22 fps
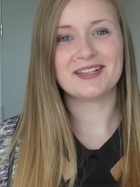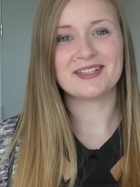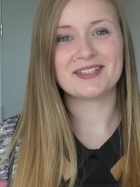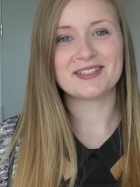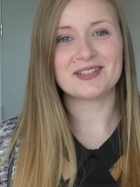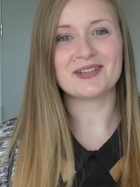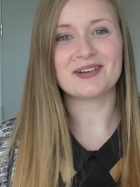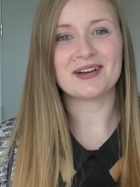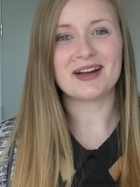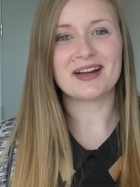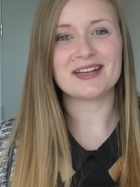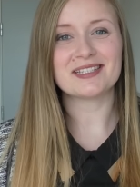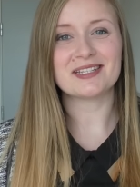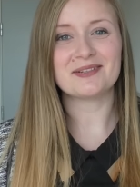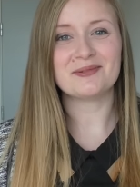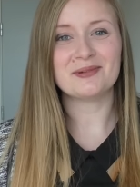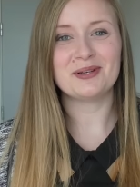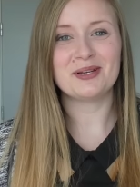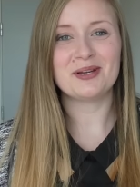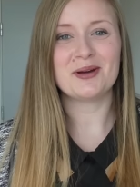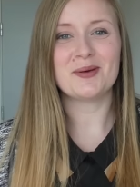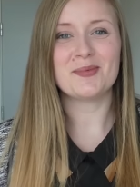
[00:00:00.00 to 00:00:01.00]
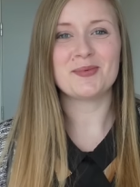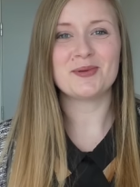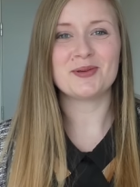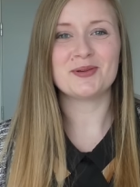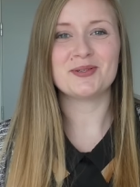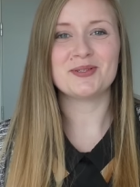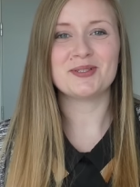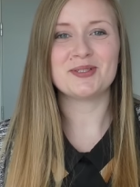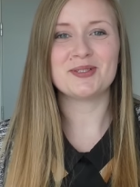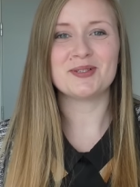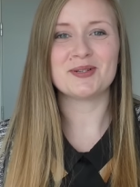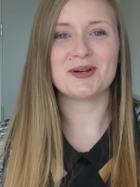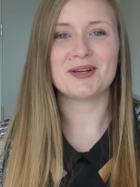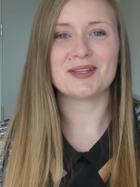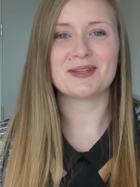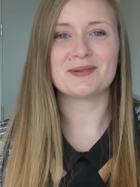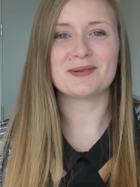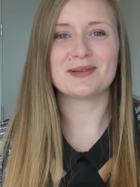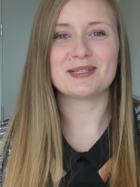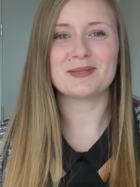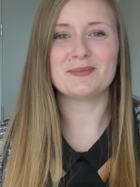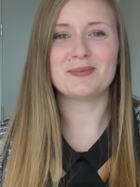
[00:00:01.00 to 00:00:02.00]
So guys, I really hope you enjoyed
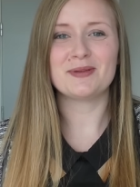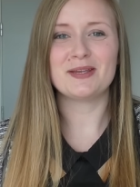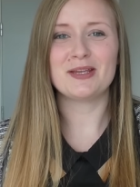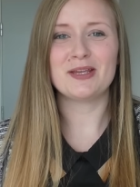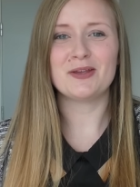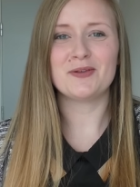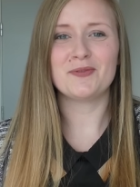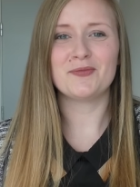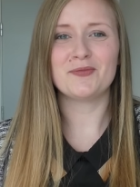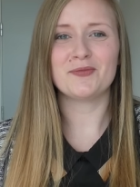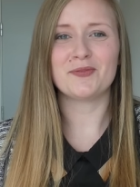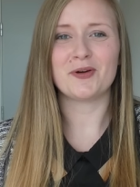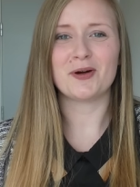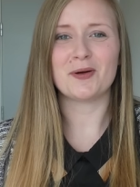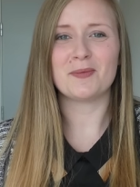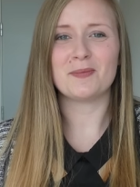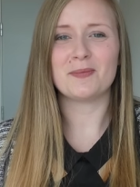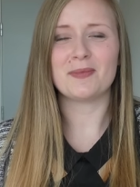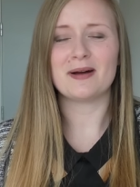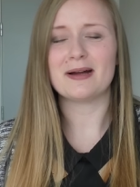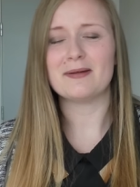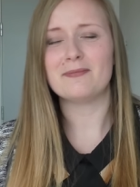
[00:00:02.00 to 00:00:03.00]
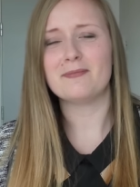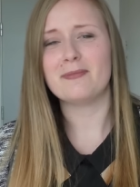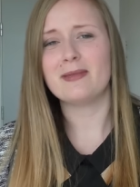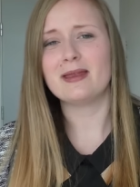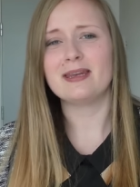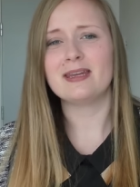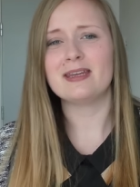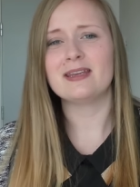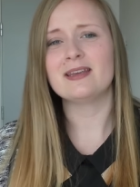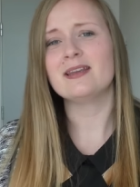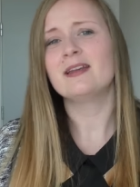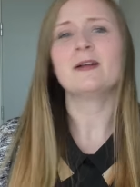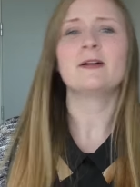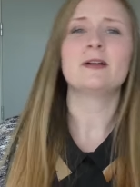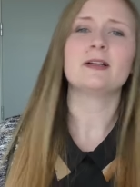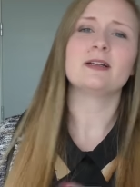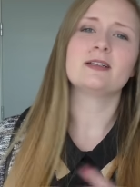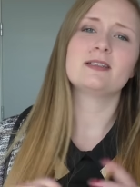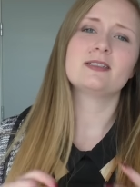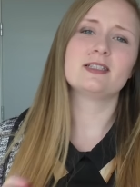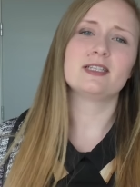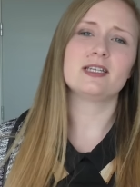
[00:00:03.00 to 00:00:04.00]
the recipe for my mini
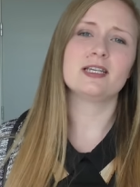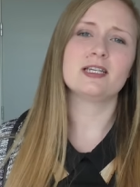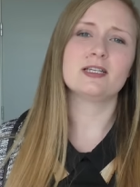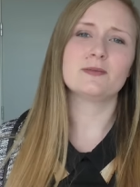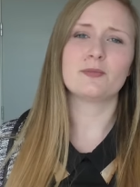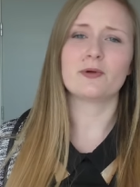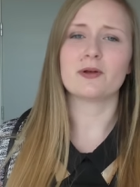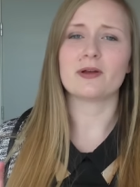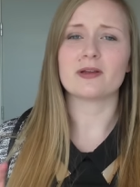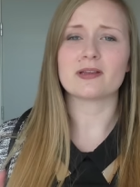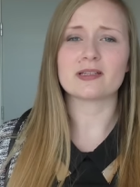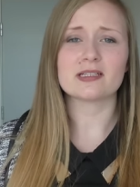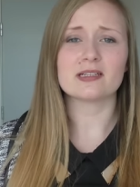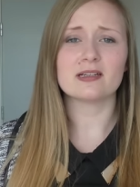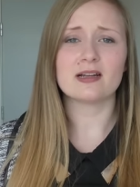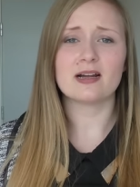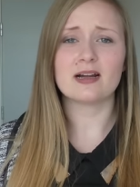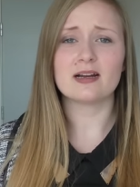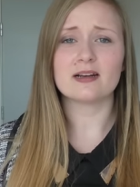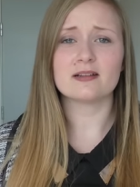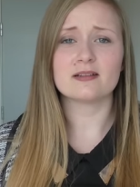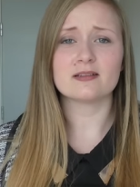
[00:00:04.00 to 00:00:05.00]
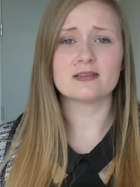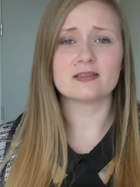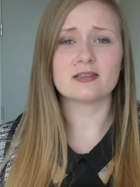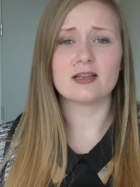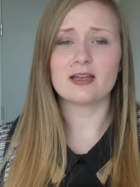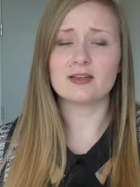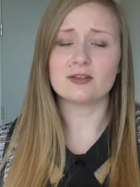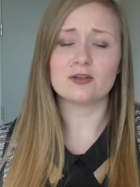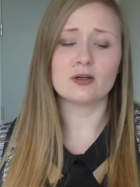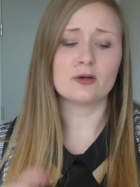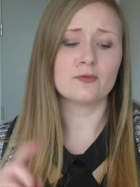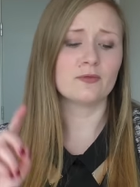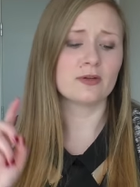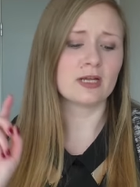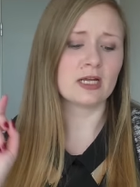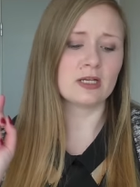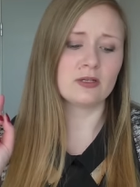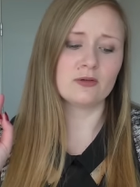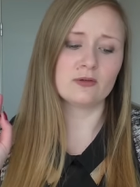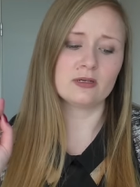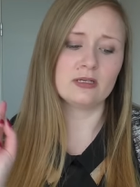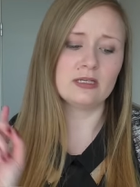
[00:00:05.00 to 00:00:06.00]
cheeseburger sliders, and don't
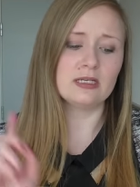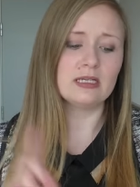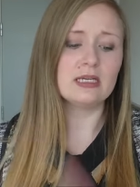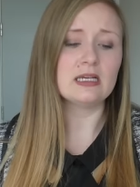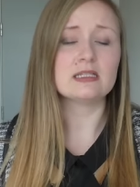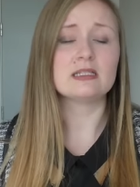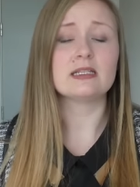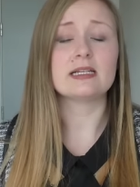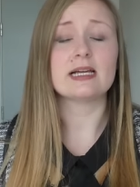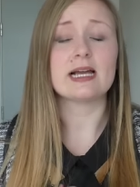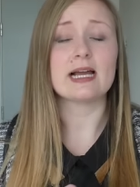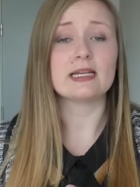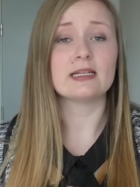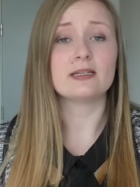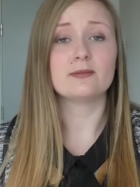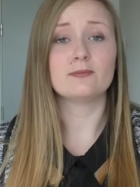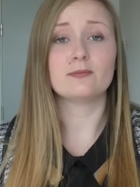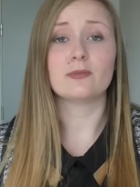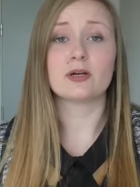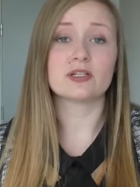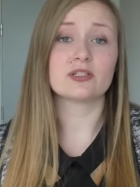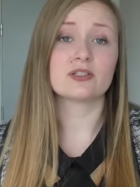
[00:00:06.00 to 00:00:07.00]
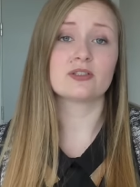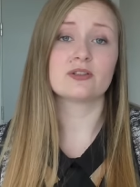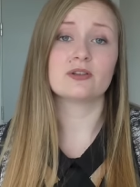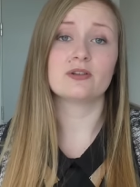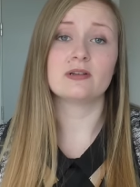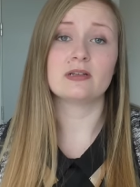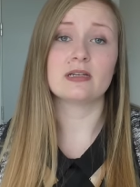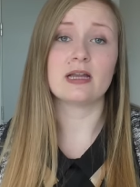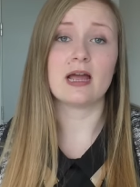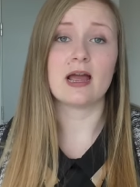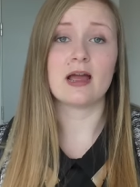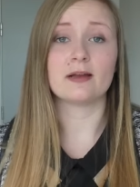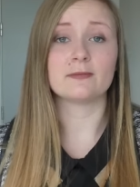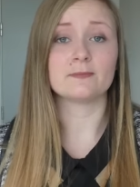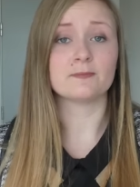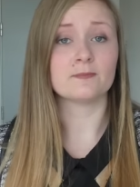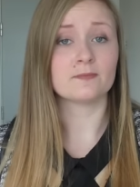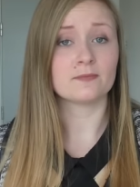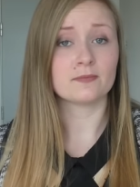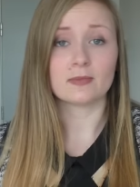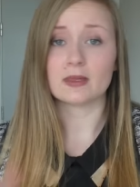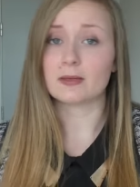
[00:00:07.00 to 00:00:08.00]
forget you can easily add in mustard and
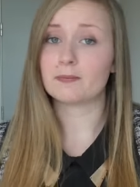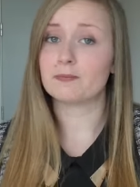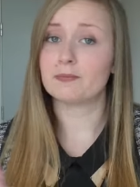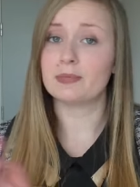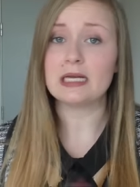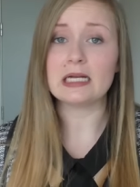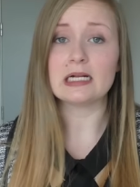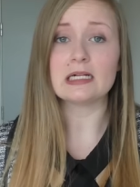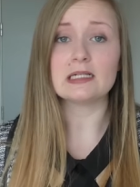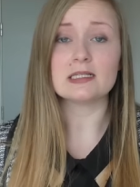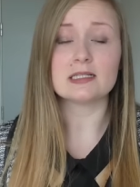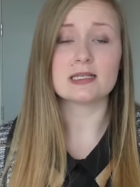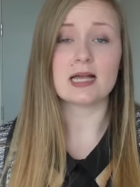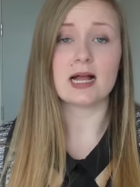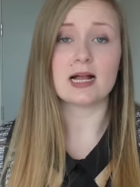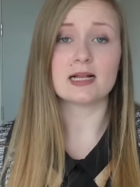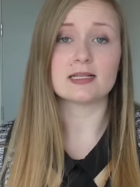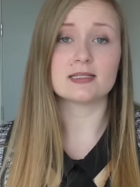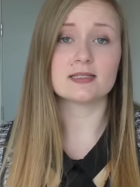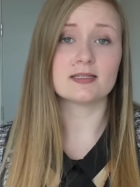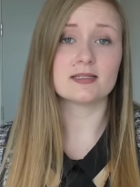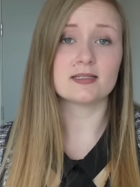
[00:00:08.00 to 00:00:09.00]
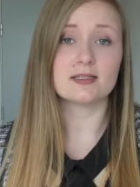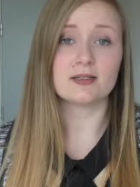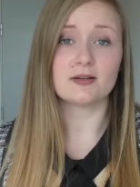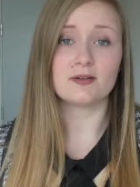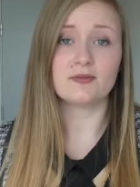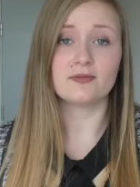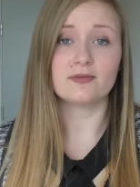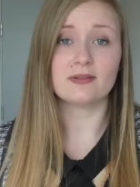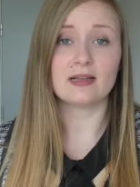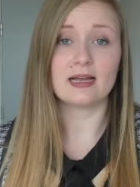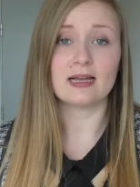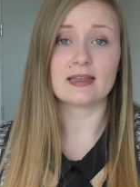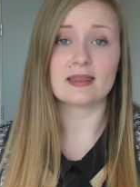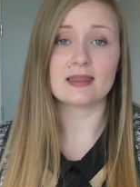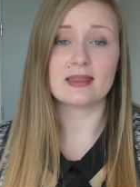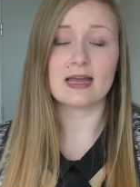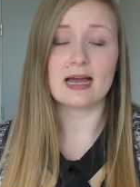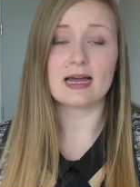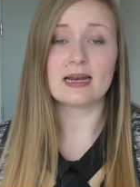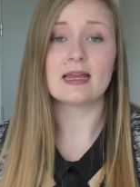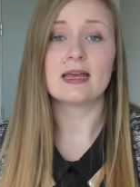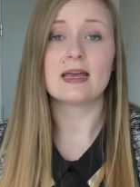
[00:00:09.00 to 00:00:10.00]
pickles and stuff like
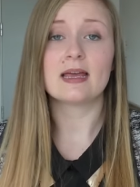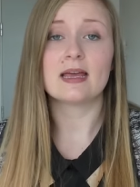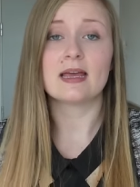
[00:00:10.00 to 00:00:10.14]
that.